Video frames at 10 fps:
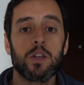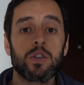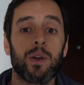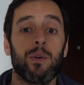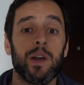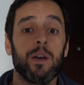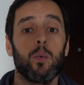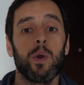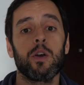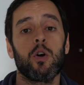So anyway,
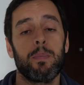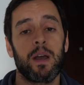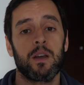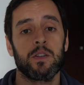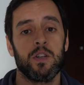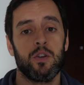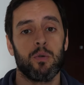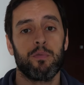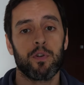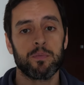when I got back to
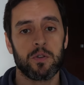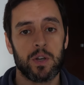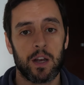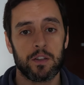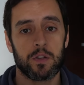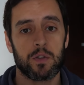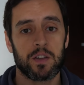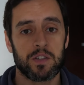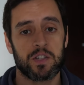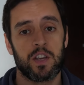Europe from Sudan in
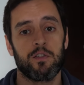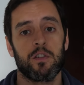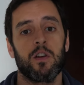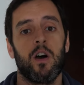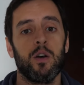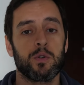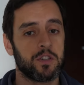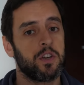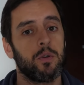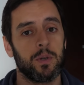2007, I was
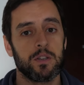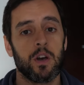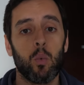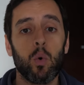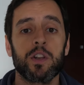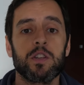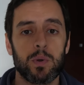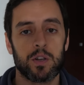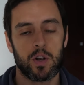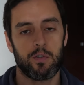determined. I wanted to
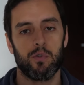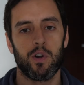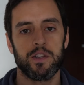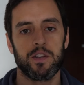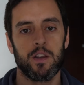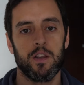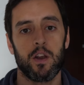be a travel writer.